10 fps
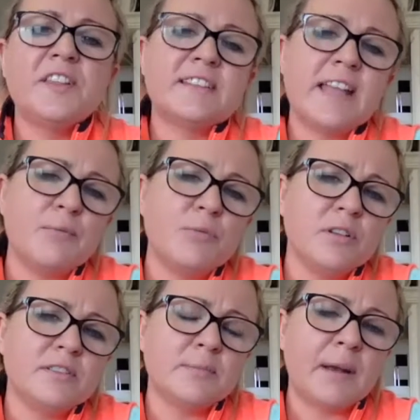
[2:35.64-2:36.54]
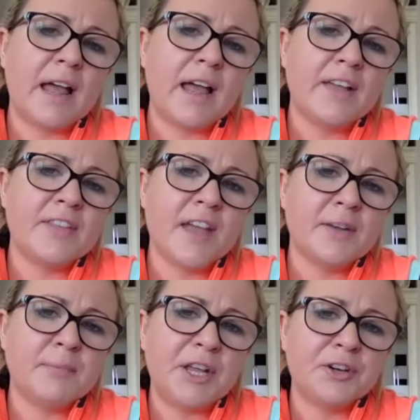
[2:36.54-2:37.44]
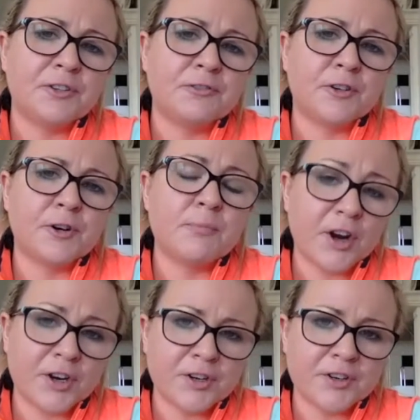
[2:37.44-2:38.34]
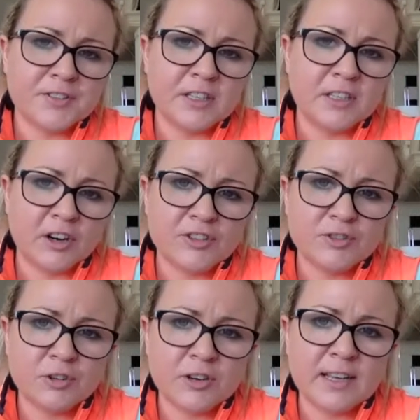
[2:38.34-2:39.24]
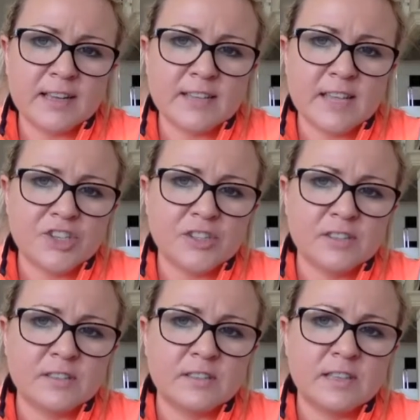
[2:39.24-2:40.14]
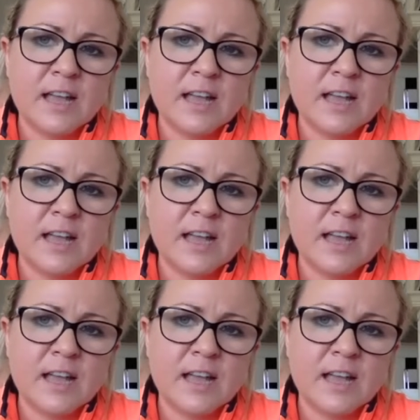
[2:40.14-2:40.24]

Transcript: same rules apply then, Peter, for marketers in large organizations